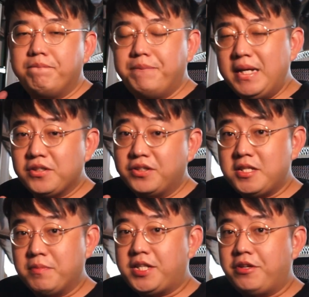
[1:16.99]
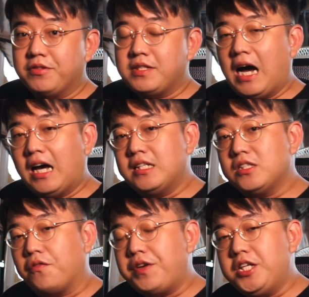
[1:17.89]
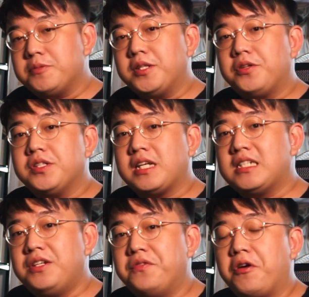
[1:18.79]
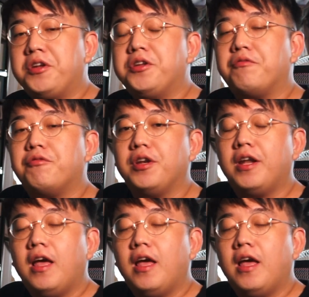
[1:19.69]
based on these materials, the hardness of each material is actually very different.